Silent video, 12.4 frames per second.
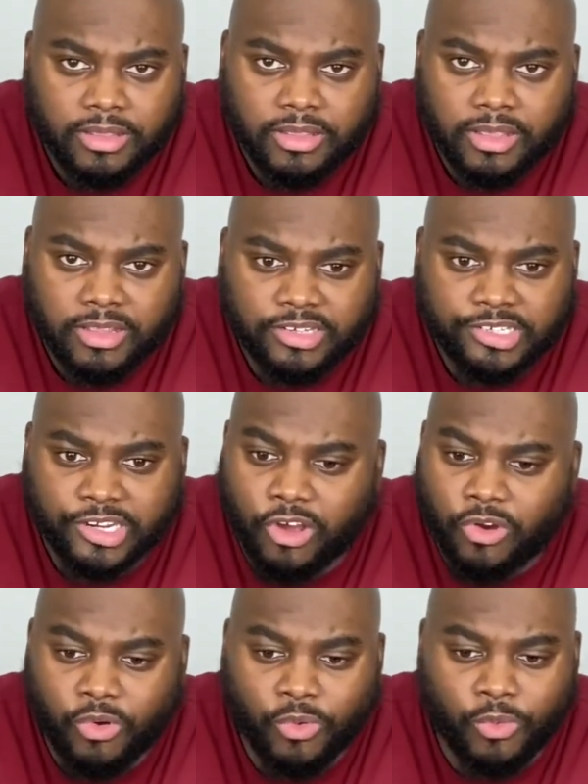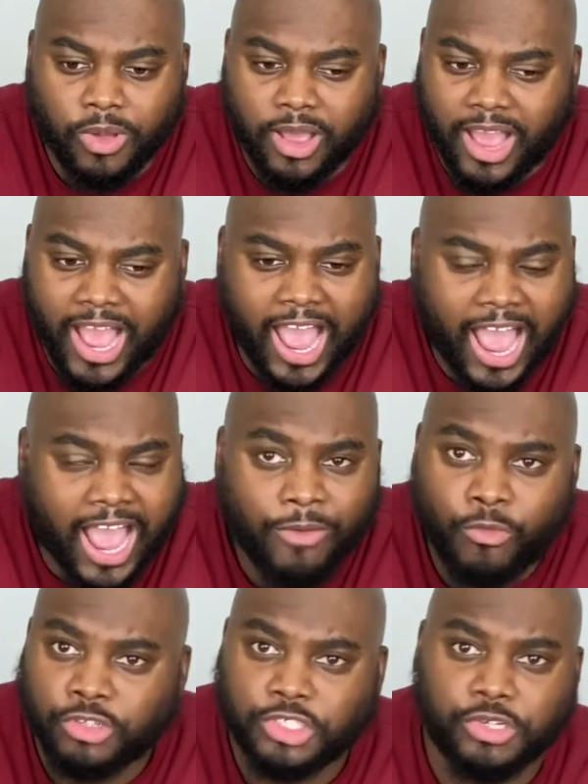So I
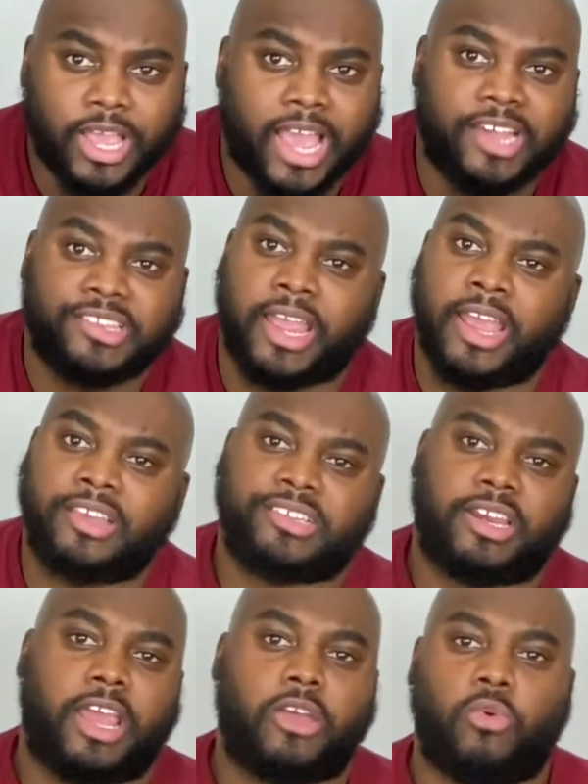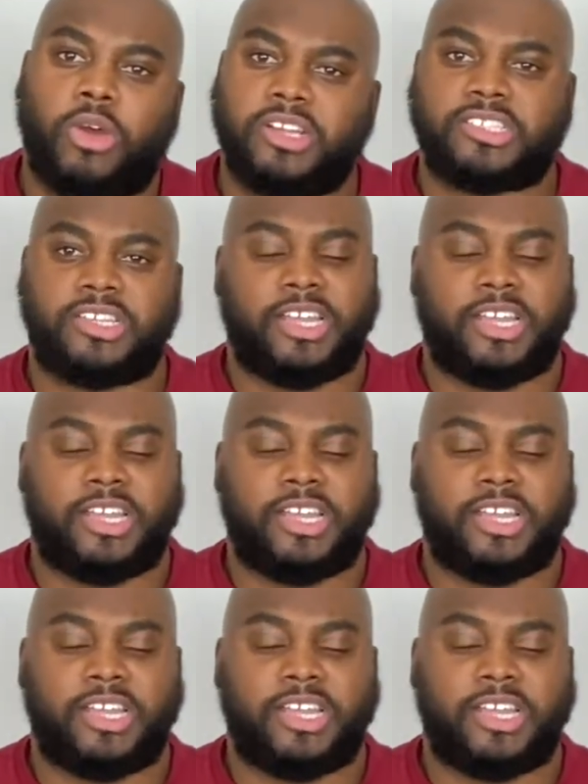want you guys to answer that question.